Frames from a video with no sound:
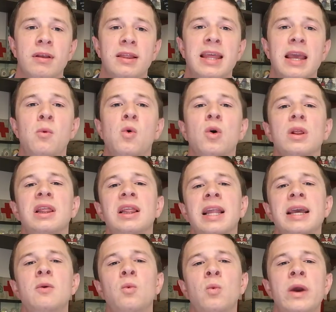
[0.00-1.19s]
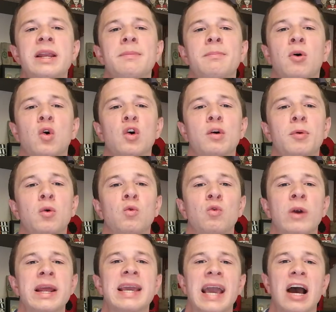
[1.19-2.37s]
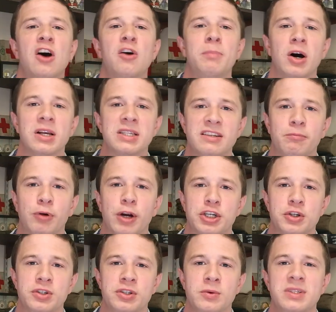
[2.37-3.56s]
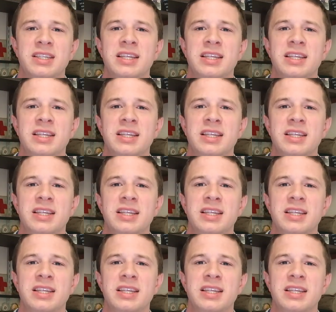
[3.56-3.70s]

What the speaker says: They wore lightweight portable Raycal positive pressure suits.